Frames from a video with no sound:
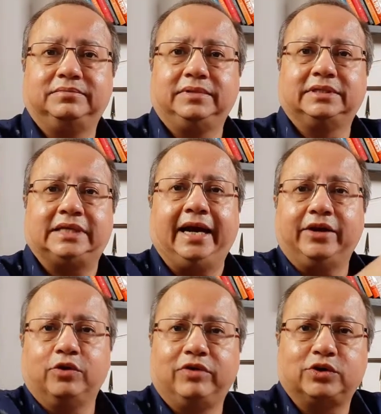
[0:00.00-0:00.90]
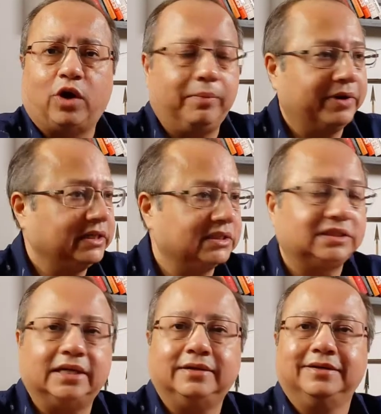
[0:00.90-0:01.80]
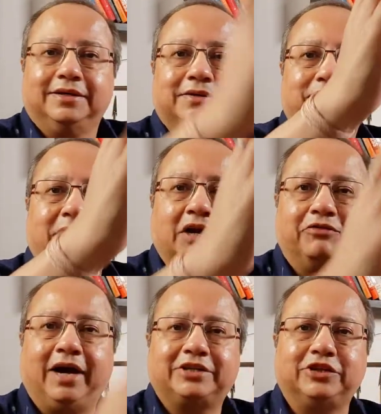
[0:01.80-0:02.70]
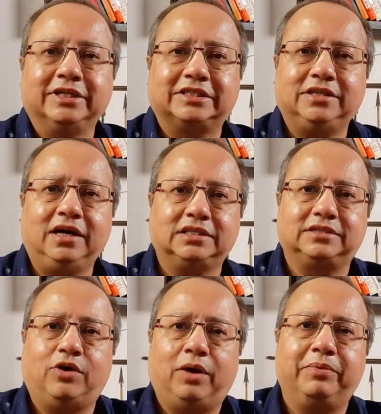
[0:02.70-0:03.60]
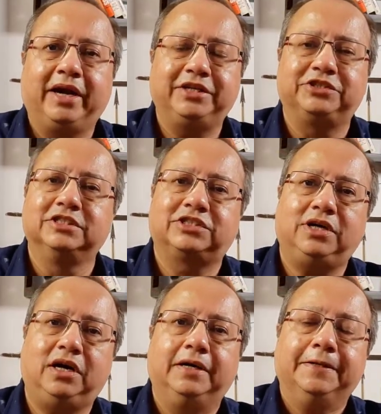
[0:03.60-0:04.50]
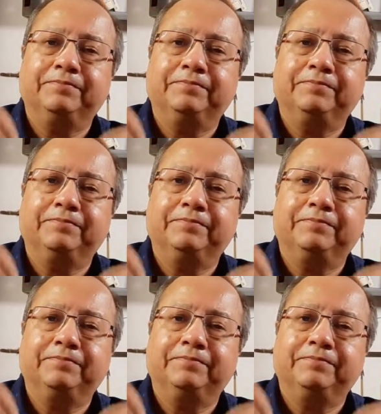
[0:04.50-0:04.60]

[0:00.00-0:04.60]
it's handed over to operations, and manufacturing starts, operations start,